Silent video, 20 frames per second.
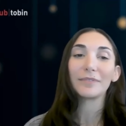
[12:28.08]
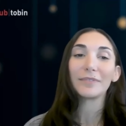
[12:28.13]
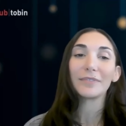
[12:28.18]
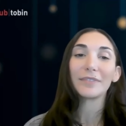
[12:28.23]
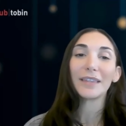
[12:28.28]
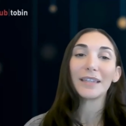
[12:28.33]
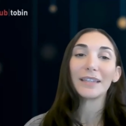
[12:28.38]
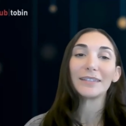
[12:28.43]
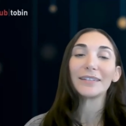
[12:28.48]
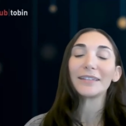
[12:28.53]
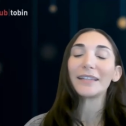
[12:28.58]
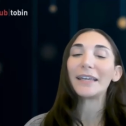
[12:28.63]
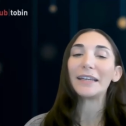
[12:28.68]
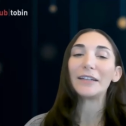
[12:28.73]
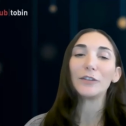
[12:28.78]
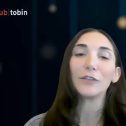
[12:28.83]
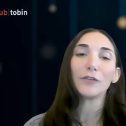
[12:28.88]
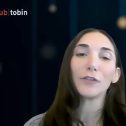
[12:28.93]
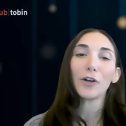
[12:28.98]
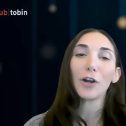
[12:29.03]
this
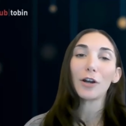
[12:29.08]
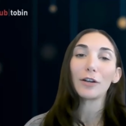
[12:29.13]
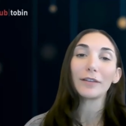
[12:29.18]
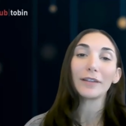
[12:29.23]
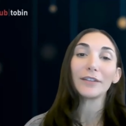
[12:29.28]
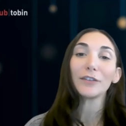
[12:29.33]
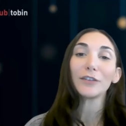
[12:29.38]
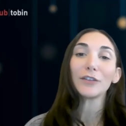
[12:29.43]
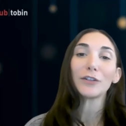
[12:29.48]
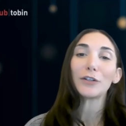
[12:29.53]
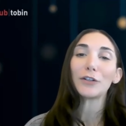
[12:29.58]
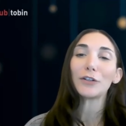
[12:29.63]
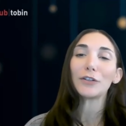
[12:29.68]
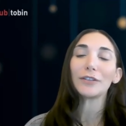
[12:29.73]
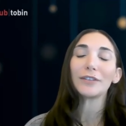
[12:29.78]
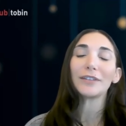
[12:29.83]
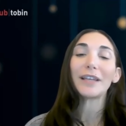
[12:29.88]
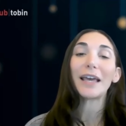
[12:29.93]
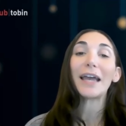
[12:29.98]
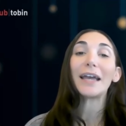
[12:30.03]
case for our
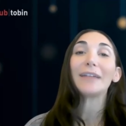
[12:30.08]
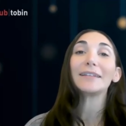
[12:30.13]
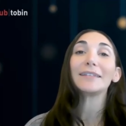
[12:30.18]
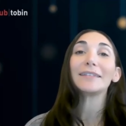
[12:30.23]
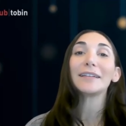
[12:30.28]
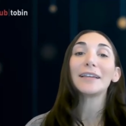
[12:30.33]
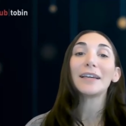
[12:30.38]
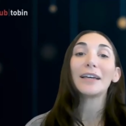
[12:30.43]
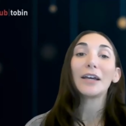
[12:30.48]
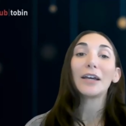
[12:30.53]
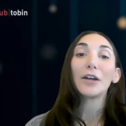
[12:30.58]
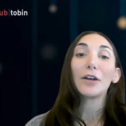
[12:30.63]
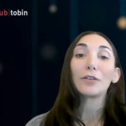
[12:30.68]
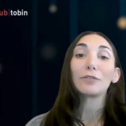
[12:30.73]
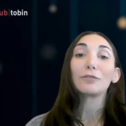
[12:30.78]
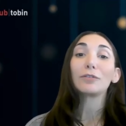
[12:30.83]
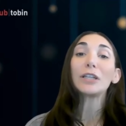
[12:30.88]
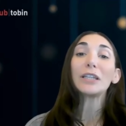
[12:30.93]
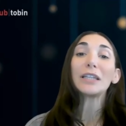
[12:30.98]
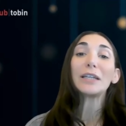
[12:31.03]
listeners? And
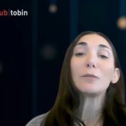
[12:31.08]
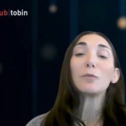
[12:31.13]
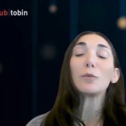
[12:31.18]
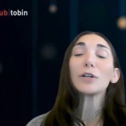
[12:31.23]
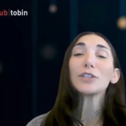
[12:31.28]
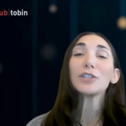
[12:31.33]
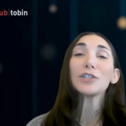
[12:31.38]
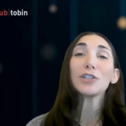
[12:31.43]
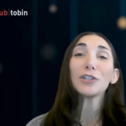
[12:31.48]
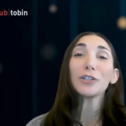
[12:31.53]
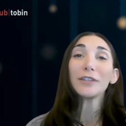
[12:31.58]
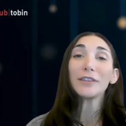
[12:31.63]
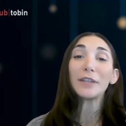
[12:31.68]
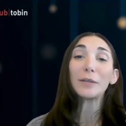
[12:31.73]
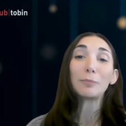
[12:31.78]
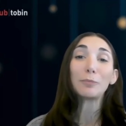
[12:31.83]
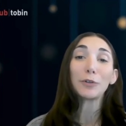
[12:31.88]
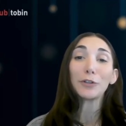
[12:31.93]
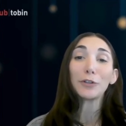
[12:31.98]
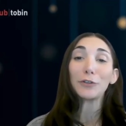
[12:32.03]
really, what should
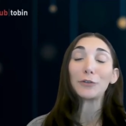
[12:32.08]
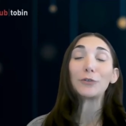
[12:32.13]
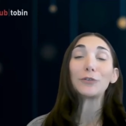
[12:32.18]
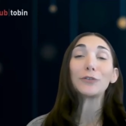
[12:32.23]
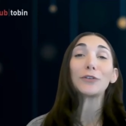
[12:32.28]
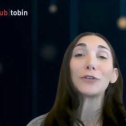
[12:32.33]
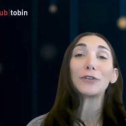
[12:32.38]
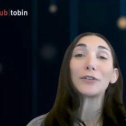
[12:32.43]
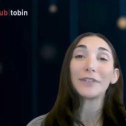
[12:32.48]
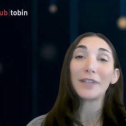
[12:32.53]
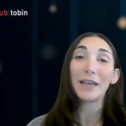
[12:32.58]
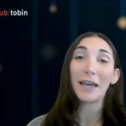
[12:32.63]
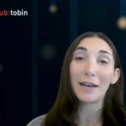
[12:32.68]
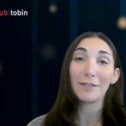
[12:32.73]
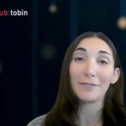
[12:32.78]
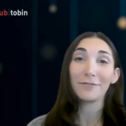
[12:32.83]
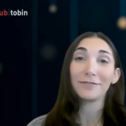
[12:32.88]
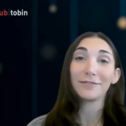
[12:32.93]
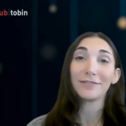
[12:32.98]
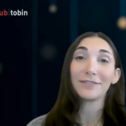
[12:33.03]
the producers
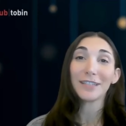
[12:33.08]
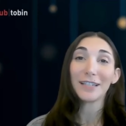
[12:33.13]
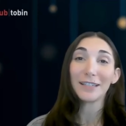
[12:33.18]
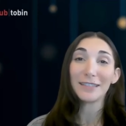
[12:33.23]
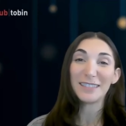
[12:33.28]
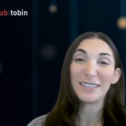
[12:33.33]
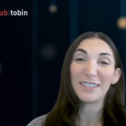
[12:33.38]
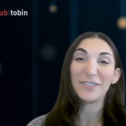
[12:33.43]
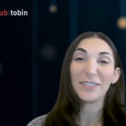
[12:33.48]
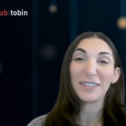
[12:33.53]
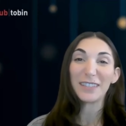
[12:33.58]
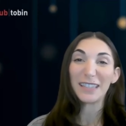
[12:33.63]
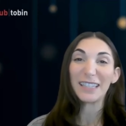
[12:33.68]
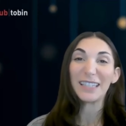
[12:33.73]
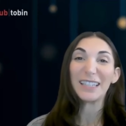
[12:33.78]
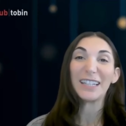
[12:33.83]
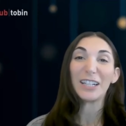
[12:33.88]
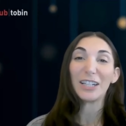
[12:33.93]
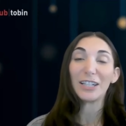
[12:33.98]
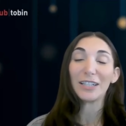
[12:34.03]
have done
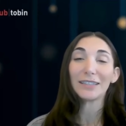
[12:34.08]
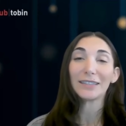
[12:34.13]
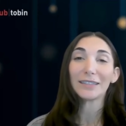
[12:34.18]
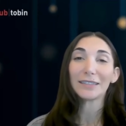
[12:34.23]
differently here?